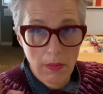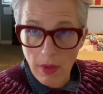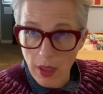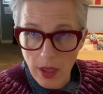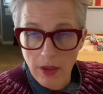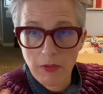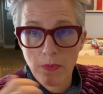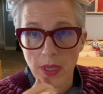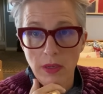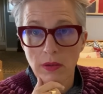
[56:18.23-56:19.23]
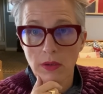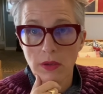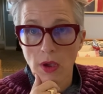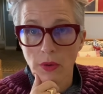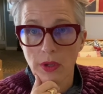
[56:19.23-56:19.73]
have been
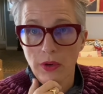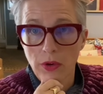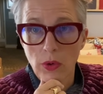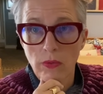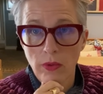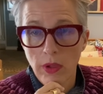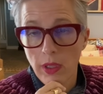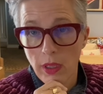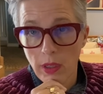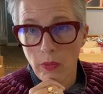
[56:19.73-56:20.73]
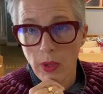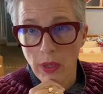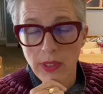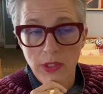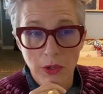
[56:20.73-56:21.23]
noted when I
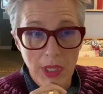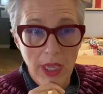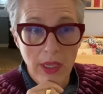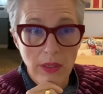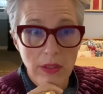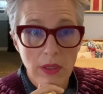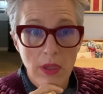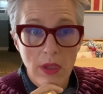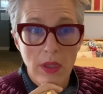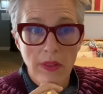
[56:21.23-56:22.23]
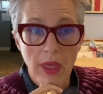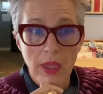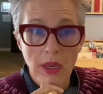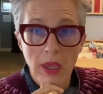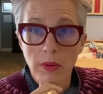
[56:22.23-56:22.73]
was 38
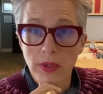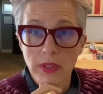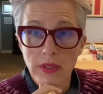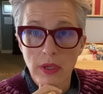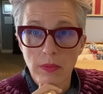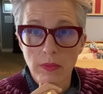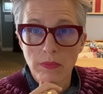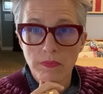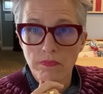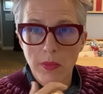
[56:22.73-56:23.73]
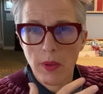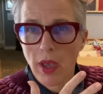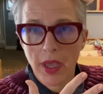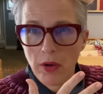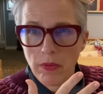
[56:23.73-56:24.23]
that I was
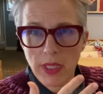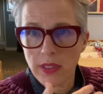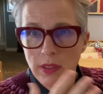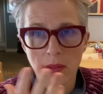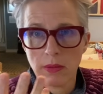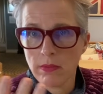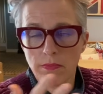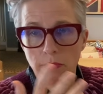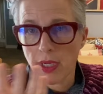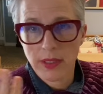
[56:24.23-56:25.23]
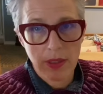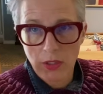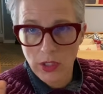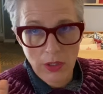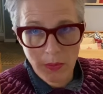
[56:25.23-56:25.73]
higher risk, the breast
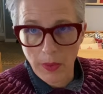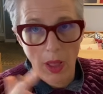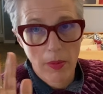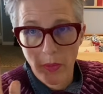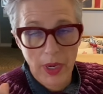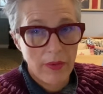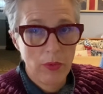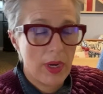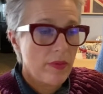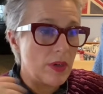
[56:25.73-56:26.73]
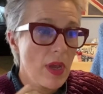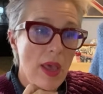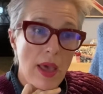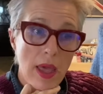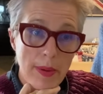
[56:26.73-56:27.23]
tissue, blah, blah, whatever.
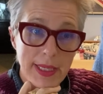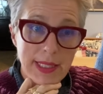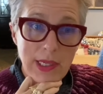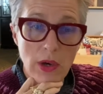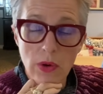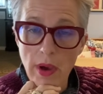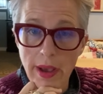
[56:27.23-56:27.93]
Anyway, so